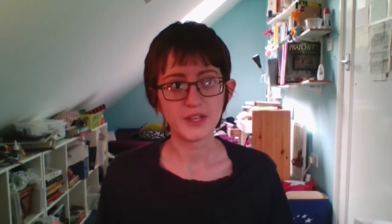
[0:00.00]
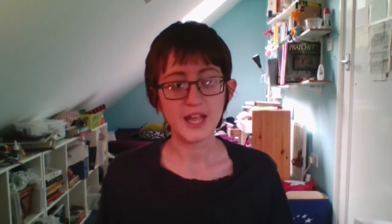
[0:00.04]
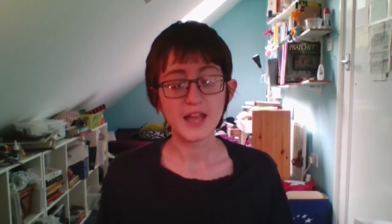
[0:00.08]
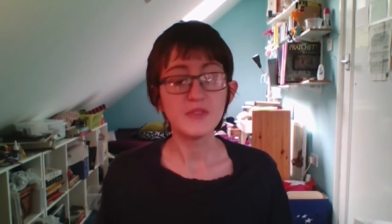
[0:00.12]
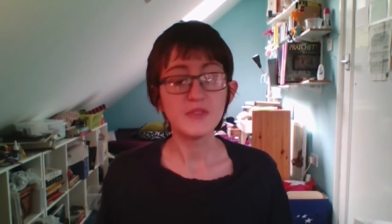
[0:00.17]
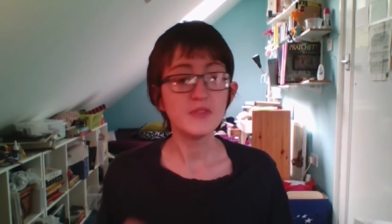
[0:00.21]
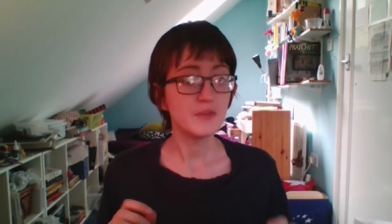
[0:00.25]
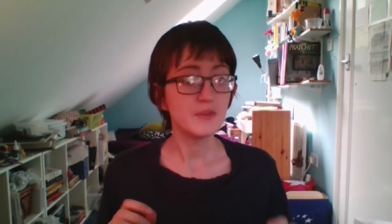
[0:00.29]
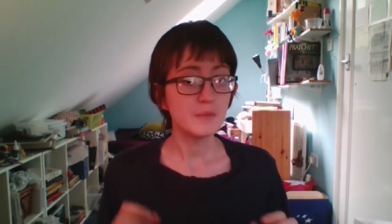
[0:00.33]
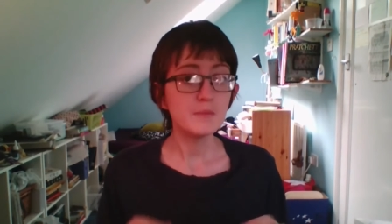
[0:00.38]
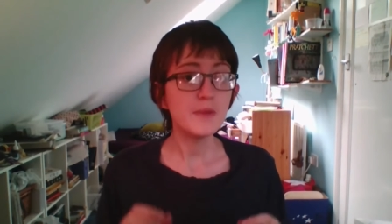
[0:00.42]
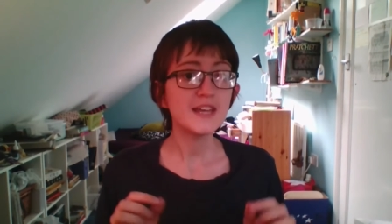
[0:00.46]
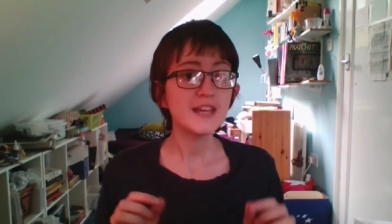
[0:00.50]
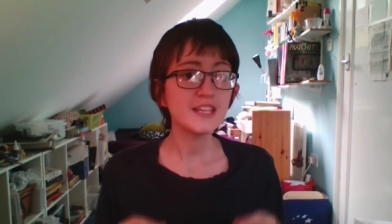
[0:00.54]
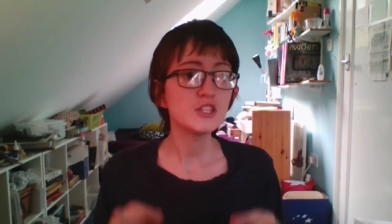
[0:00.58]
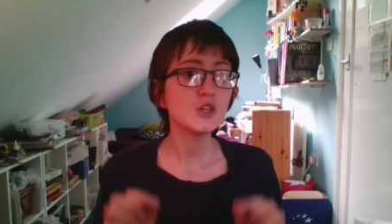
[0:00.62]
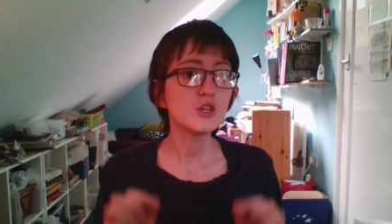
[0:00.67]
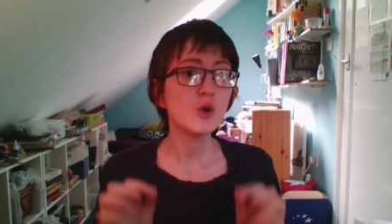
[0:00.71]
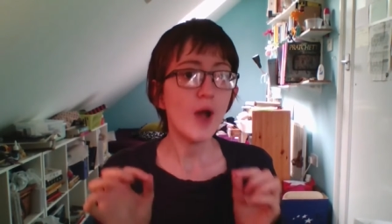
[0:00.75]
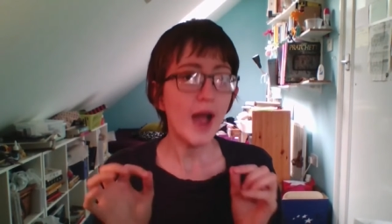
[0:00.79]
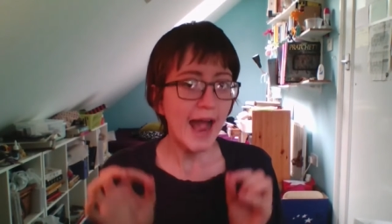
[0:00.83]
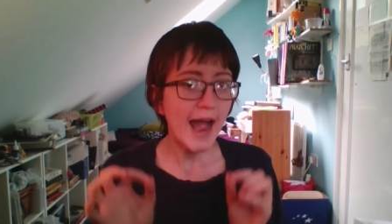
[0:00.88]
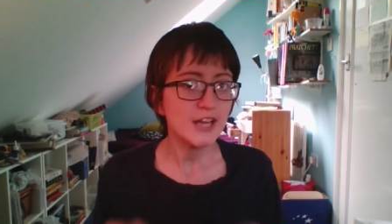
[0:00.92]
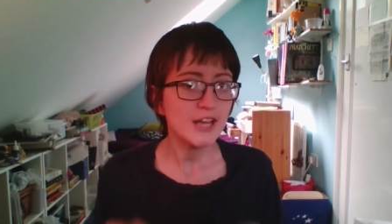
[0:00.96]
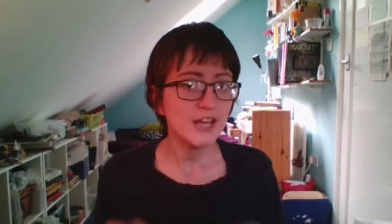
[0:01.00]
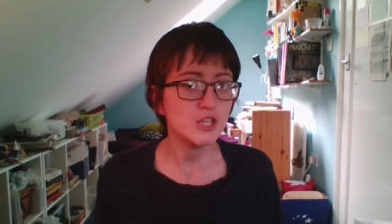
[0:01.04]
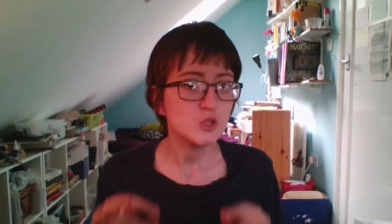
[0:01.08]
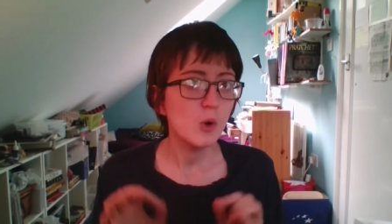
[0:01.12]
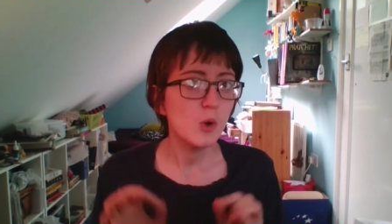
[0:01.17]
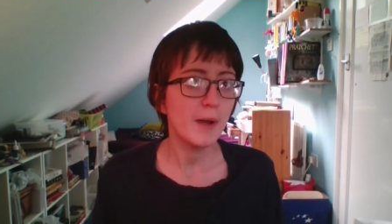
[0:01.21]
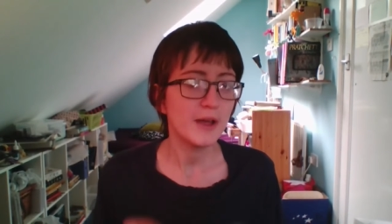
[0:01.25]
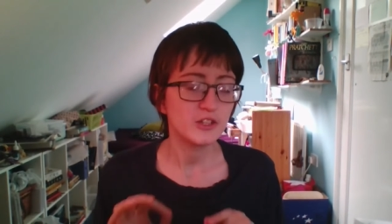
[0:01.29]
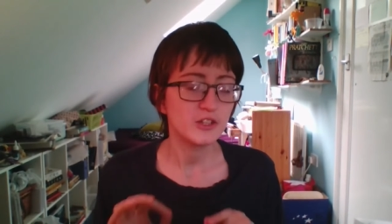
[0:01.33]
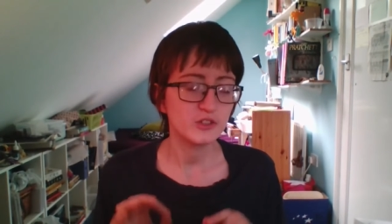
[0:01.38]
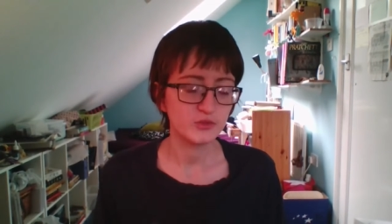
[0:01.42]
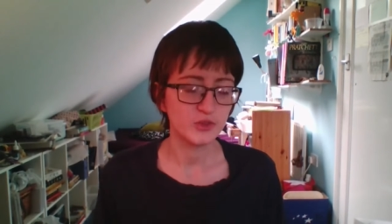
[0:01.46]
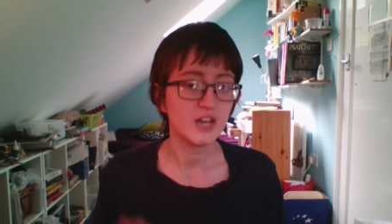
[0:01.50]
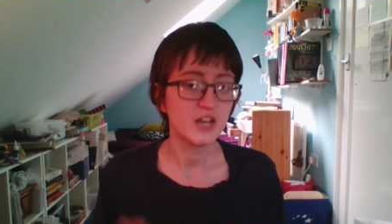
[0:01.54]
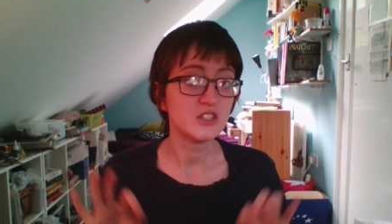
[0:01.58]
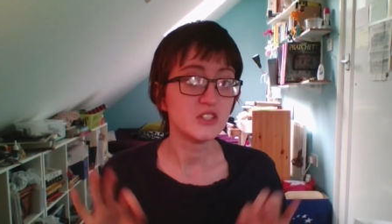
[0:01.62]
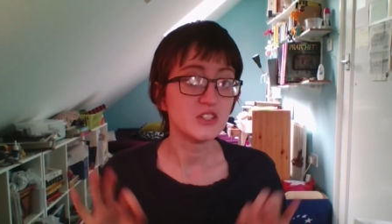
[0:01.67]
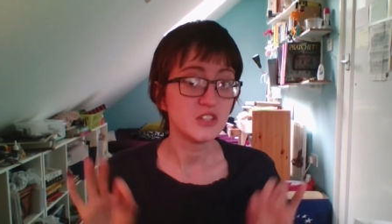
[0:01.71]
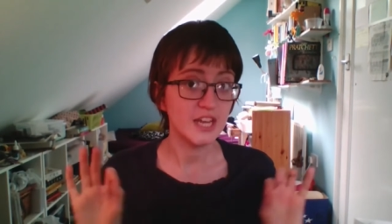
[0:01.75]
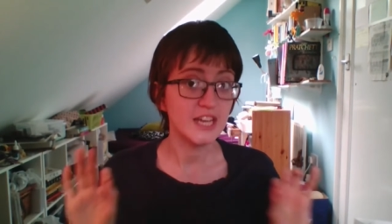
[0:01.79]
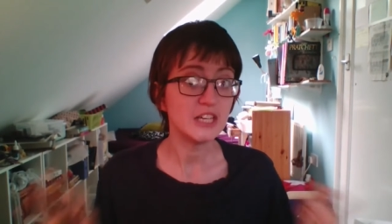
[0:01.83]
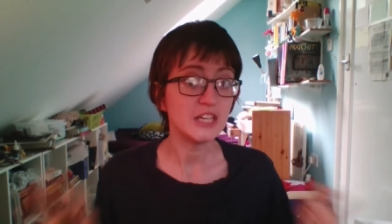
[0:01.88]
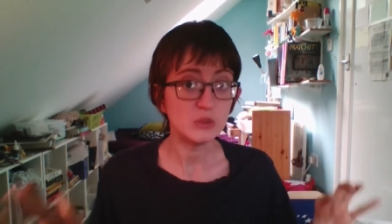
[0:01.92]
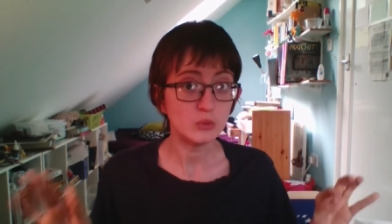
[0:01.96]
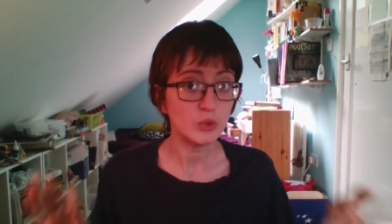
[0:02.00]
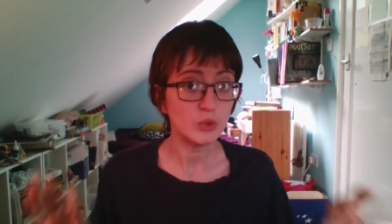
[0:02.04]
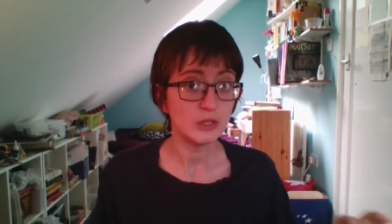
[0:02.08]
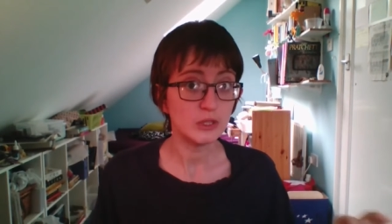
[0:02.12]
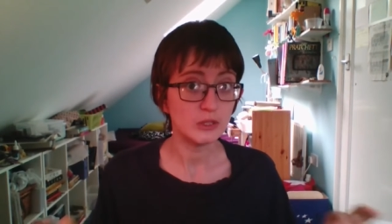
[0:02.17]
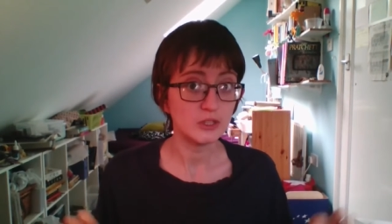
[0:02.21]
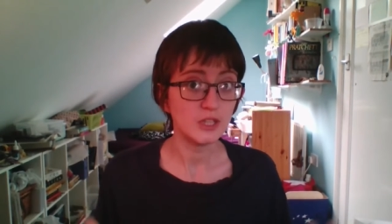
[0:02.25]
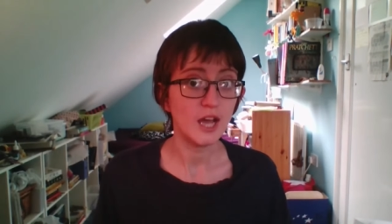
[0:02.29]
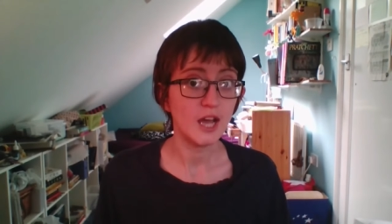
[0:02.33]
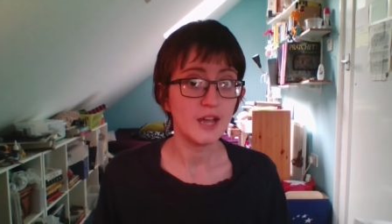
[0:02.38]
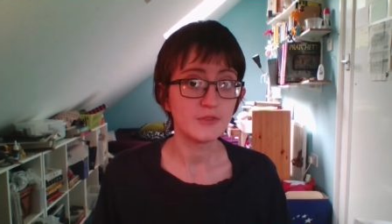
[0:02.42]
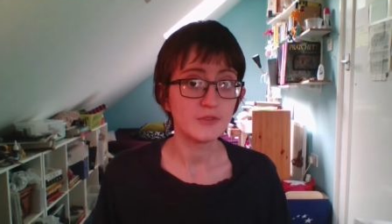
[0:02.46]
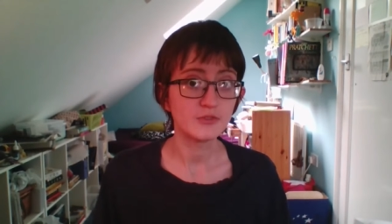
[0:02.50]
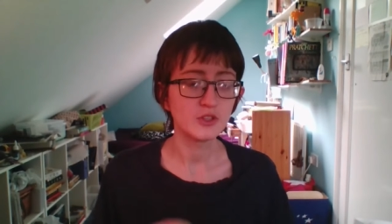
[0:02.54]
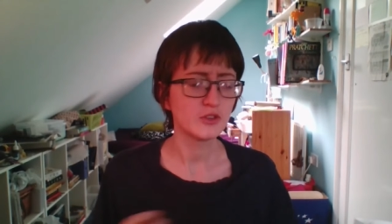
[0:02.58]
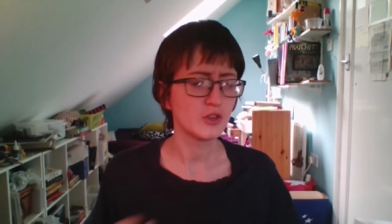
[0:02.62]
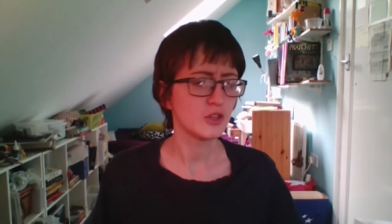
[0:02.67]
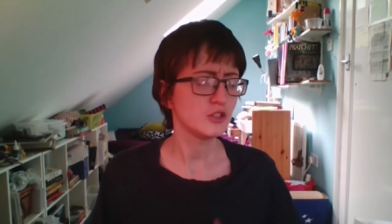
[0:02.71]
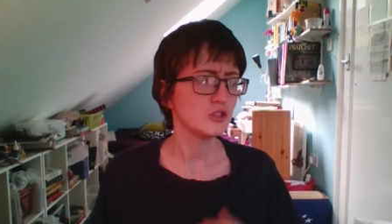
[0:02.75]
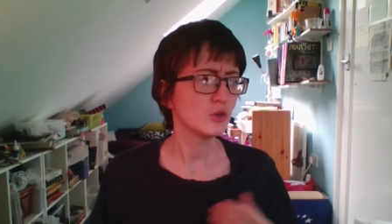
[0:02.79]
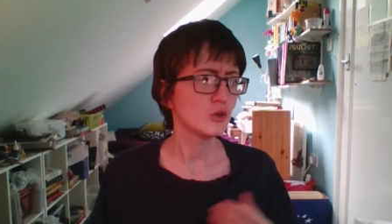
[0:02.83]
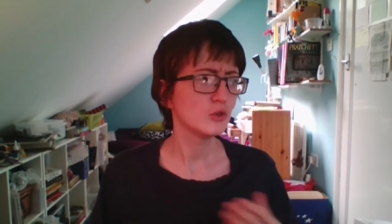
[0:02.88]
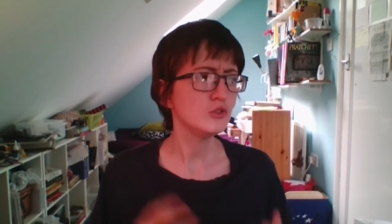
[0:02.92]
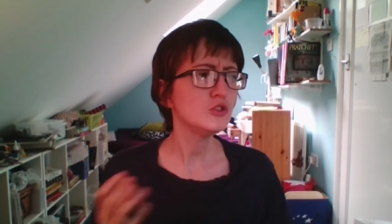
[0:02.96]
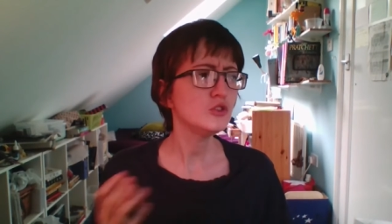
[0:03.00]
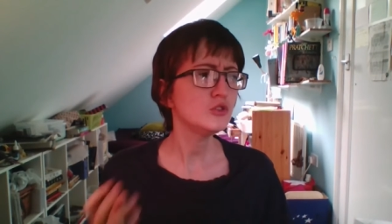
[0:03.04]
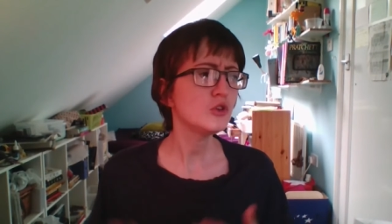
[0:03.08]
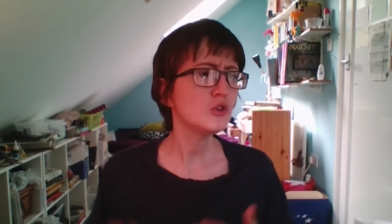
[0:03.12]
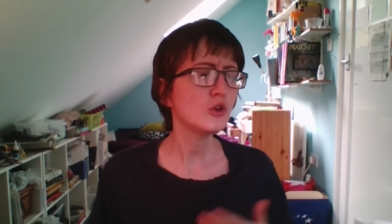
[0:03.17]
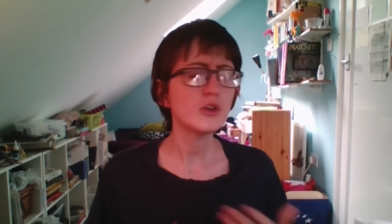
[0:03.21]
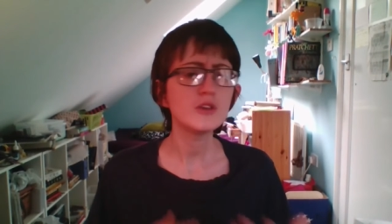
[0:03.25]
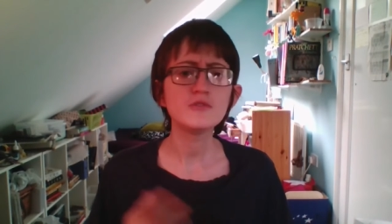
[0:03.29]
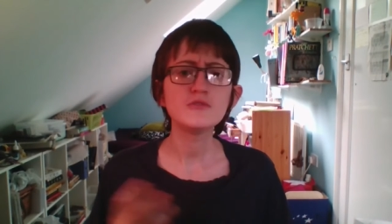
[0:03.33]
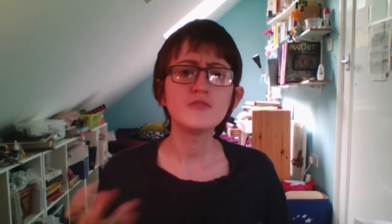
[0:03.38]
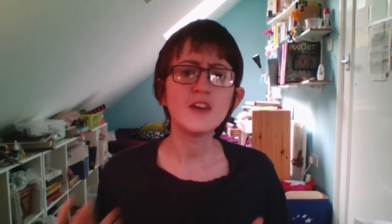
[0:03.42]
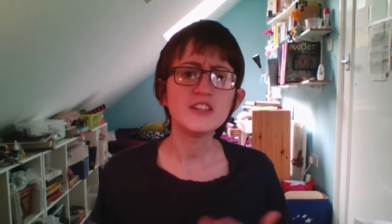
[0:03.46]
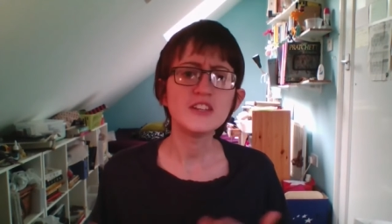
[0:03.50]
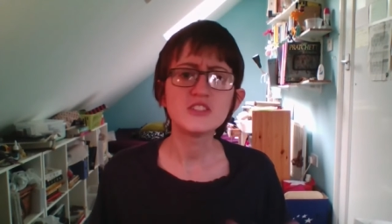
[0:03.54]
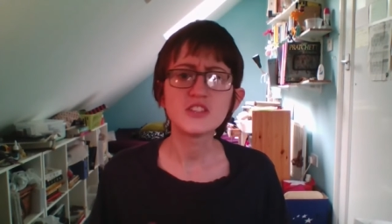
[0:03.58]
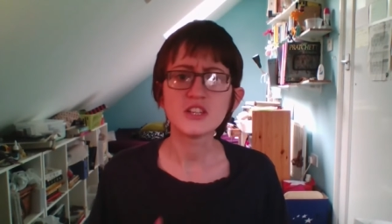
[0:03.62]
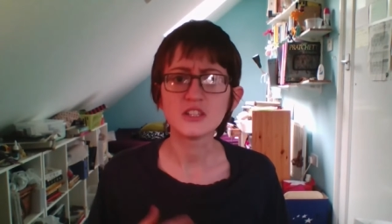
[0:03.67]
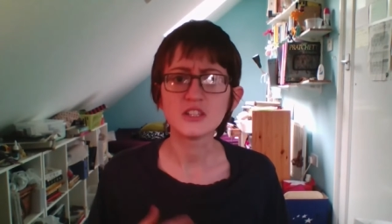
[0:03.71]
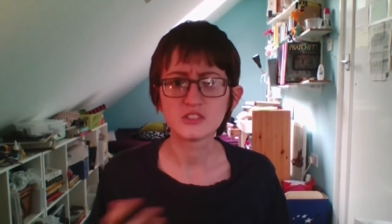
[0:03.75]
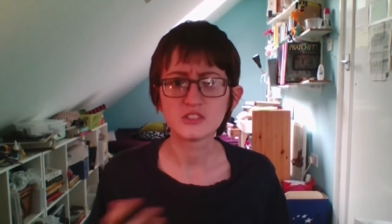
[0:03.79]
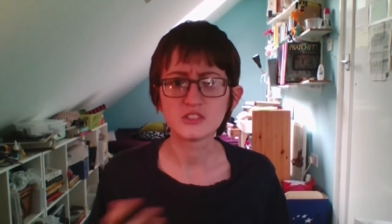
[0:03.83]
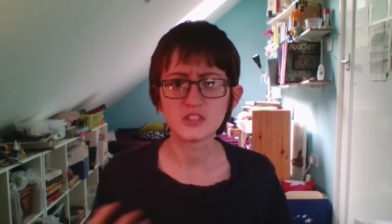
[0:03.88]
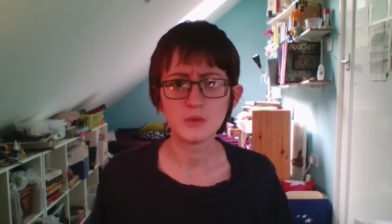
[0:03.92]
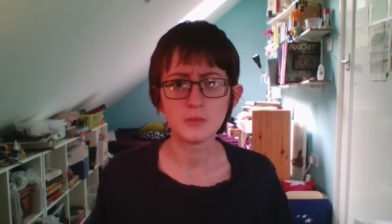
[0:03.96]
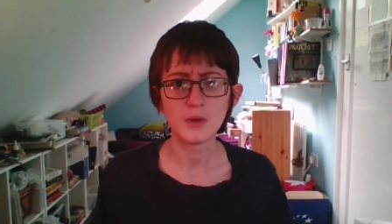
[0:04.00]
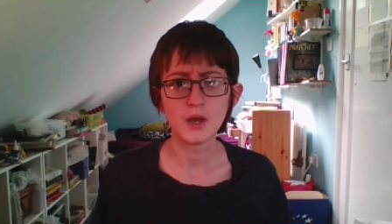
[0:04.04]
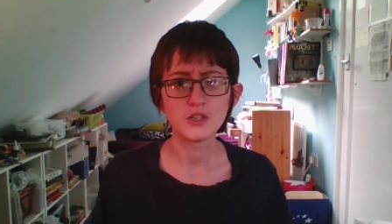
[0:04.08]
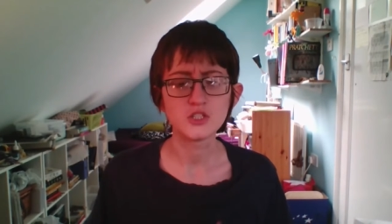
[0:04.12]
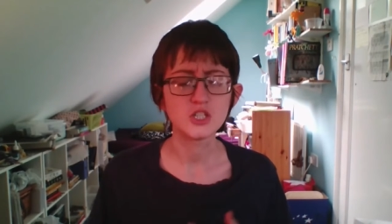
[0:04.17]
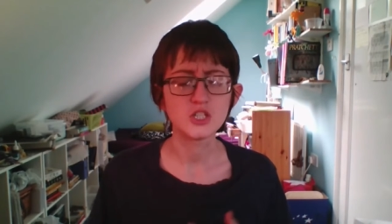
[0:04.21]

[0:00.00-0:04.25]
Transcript: and make it your actual best friend in real life so that you're not inventing so much.